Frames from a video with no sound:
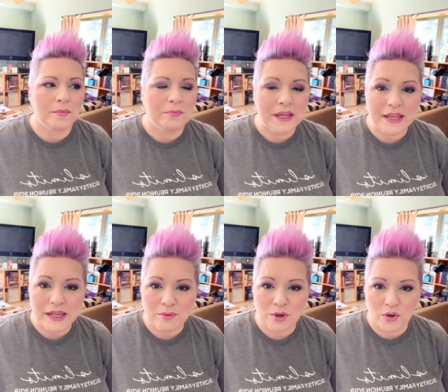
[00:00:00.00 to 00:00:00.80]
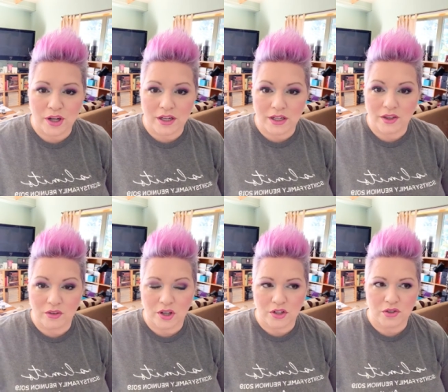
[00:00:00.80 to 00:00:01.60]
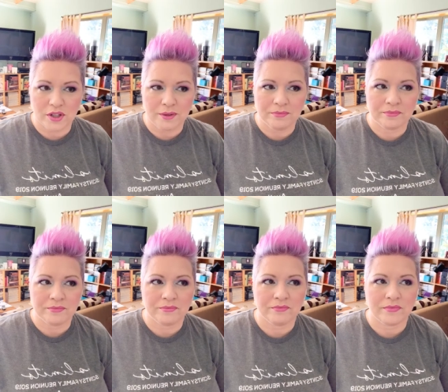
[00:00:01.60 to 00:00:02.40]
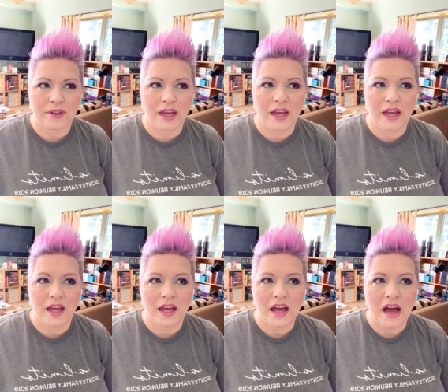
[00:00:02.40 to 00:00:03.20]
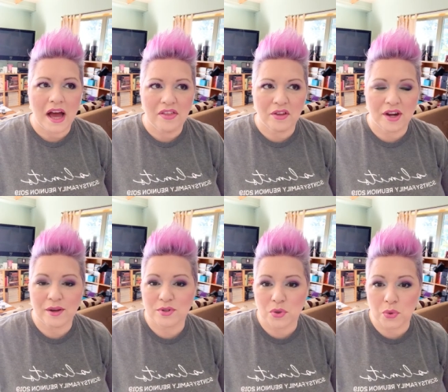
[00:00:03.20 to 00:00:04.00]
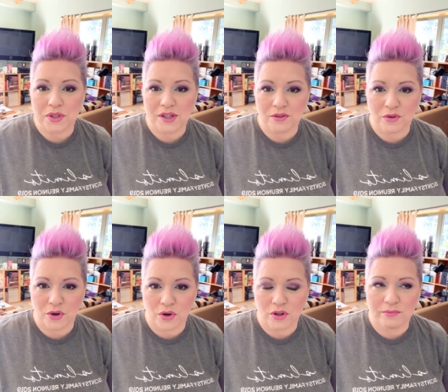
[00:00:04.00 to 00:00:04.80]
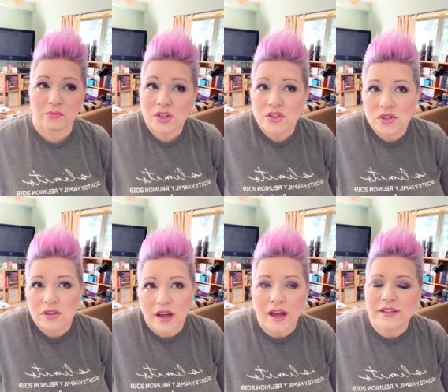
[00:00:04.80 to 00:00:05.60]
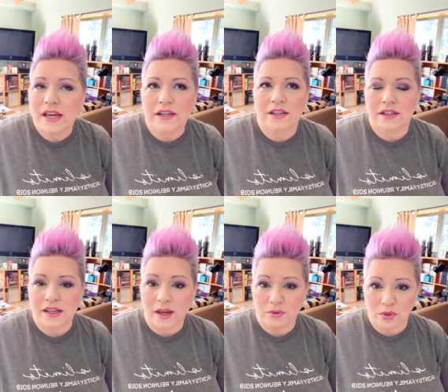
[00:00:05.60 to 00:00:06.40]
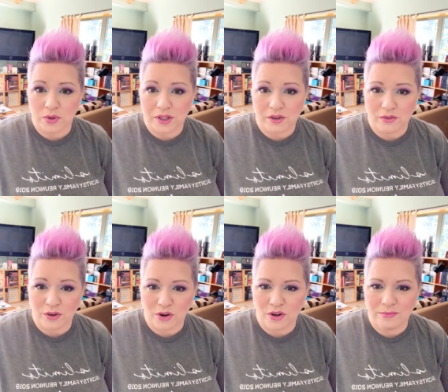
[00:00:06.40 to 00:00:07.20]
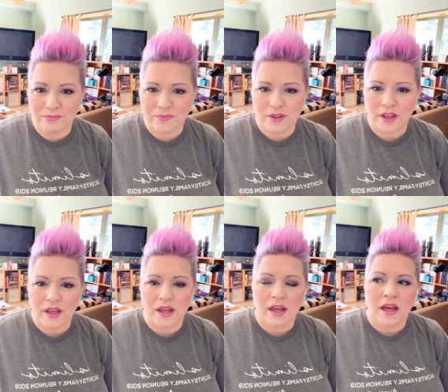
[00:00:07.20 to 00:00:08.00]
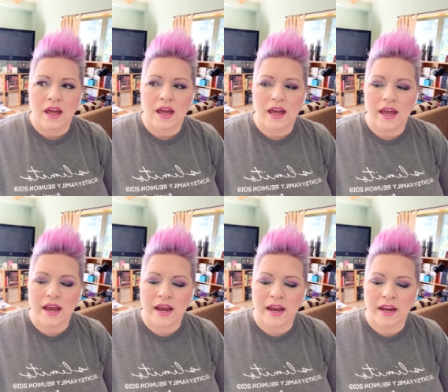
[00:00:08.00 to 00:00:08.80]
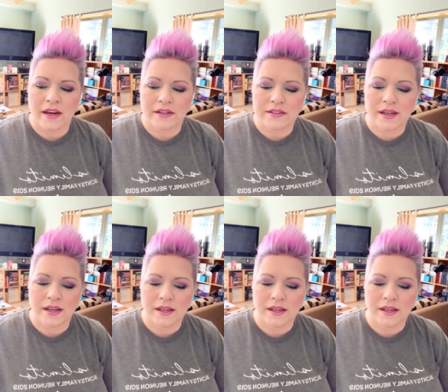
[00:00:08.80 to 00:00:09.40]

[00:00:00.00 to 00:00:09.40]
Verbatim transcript: being an immigrant in another country, I thought I was only here for Earl, which technically I was only here for Earl. And